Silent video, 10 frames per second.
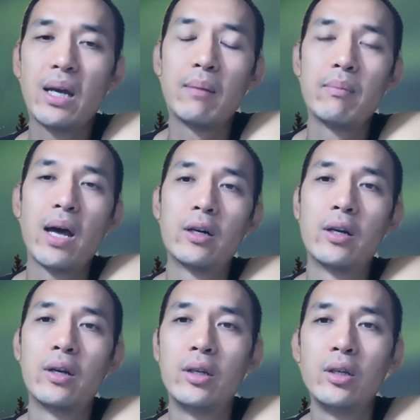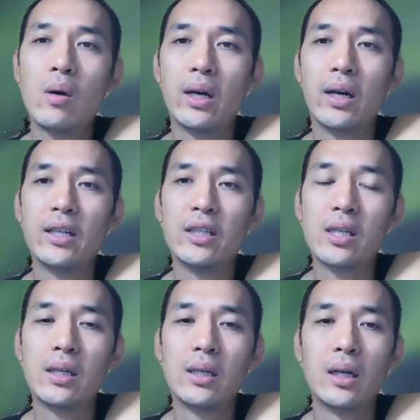getting better. You know what it
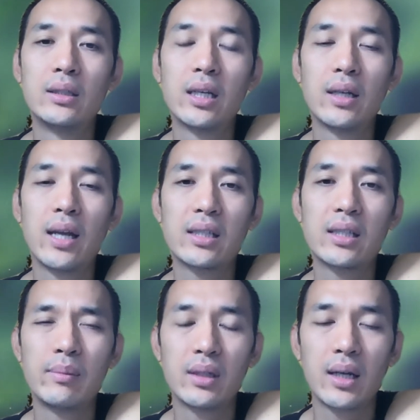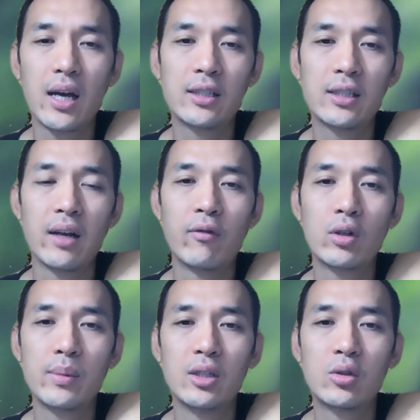is. Until next time, guys, take
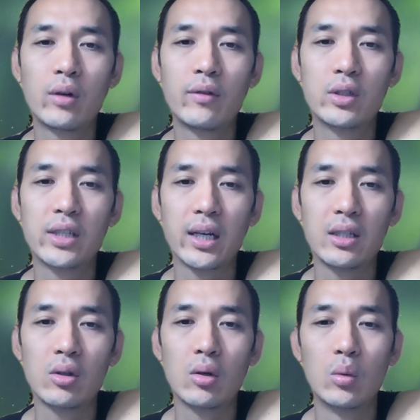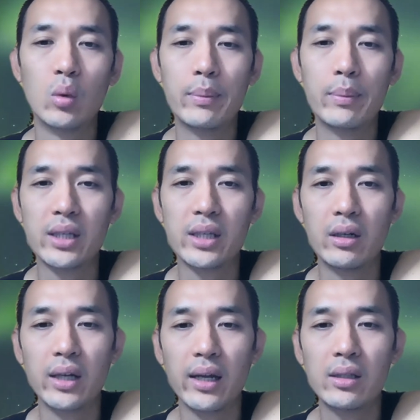14 minutes, 24 seconds, or 1% of
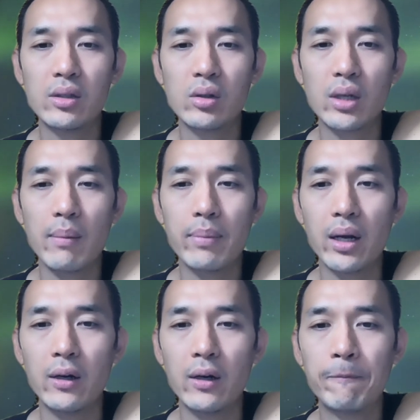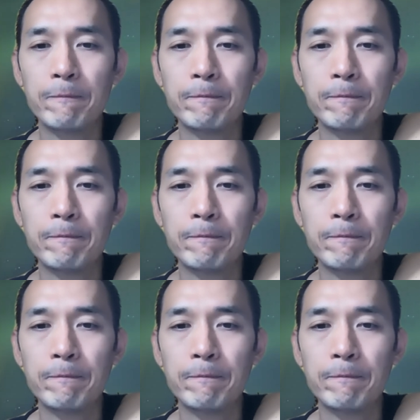your day to get better.